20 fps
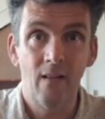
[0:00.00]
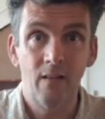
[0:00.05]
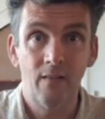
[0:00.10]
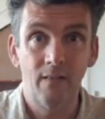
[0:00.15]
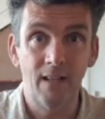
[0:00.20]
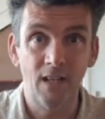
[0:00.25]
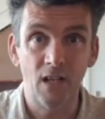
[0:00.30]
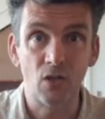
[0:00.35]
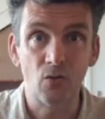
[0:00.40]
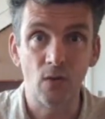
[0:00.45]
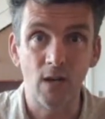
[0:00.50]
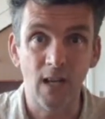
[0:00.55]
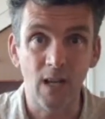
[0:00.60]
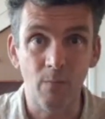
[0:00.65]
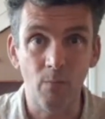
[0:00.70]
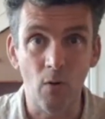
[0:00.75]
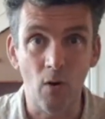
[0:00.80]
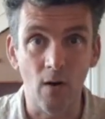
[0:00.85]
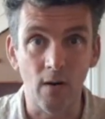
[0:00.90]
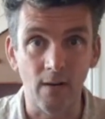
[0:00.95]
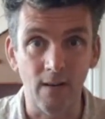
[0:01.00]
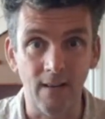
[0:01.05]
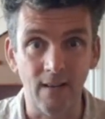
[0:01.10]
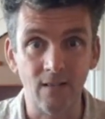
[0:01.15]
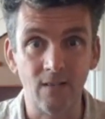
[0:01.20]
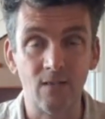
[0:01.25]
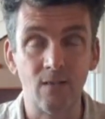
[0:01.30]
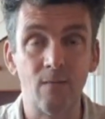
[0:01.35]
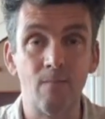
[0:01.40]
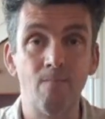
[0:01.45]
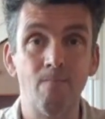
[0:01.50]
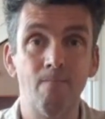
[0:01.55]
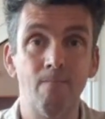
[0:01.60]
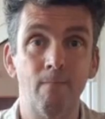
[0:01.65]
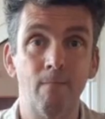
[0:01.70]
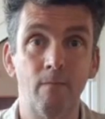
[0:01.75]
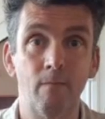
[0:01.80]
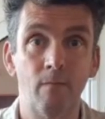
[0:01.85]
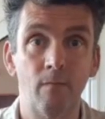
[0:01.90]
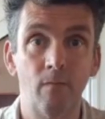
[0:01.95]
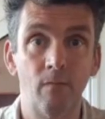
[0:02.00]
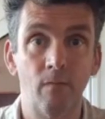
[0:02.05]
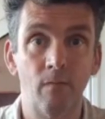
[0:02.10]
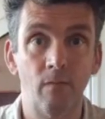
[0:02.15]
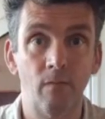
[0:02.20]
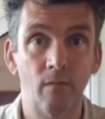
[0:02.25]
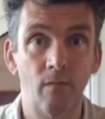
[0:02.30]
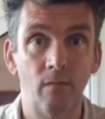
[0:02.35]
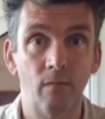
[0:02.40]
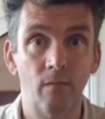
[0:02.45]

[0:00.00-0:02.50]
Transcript: Then the tricky part is, and